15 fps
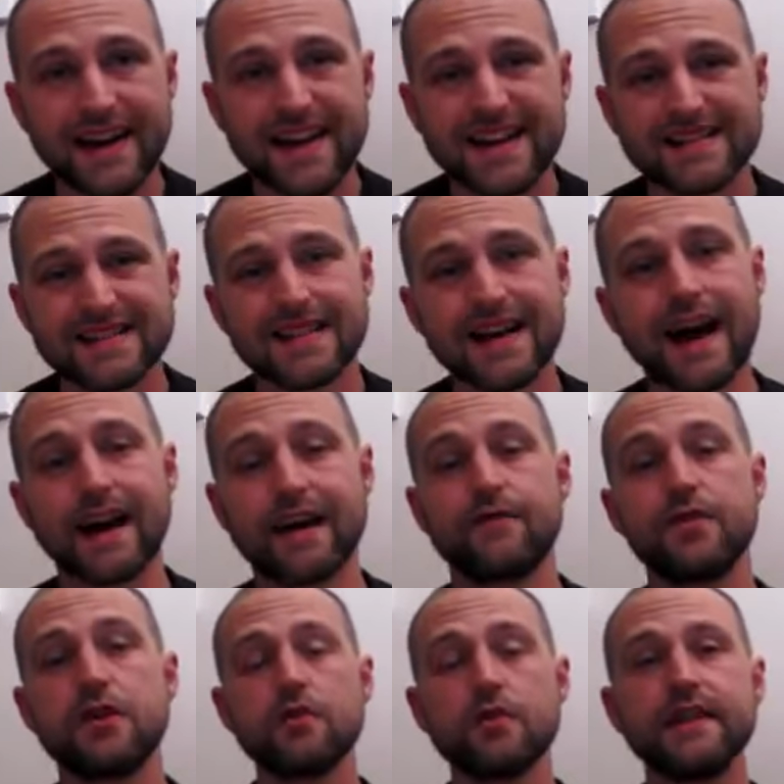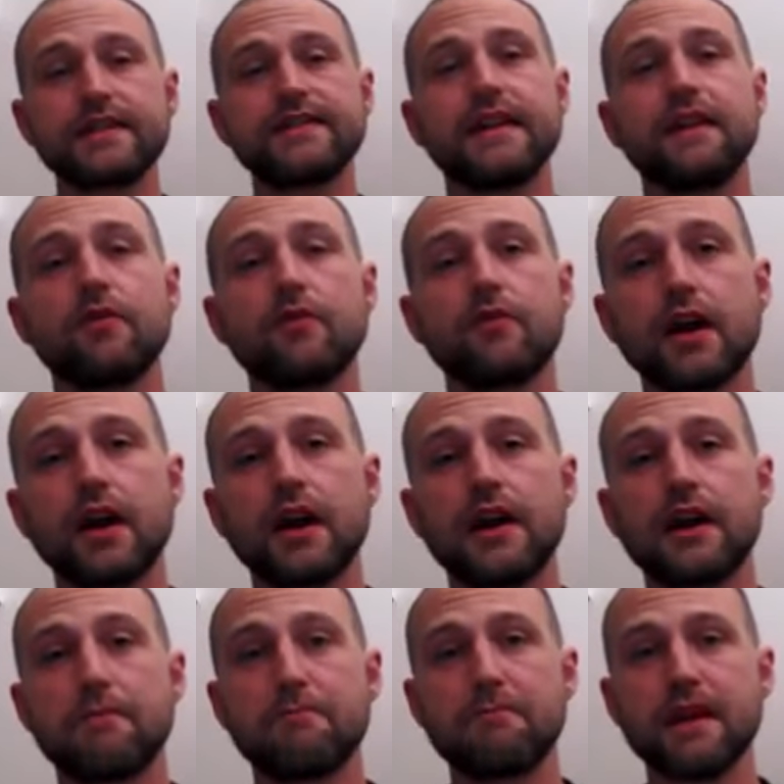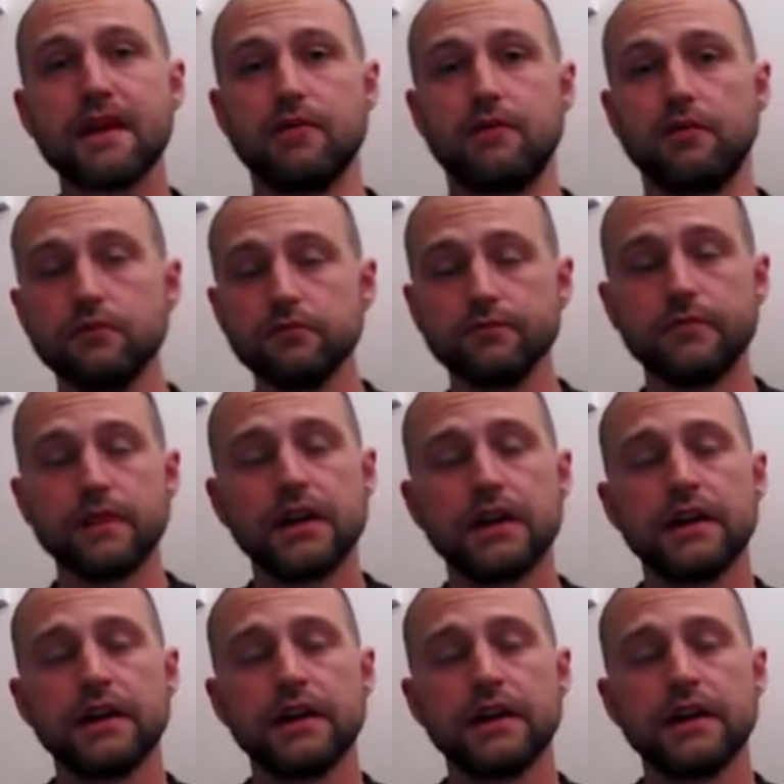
is that if you eat it in a meal,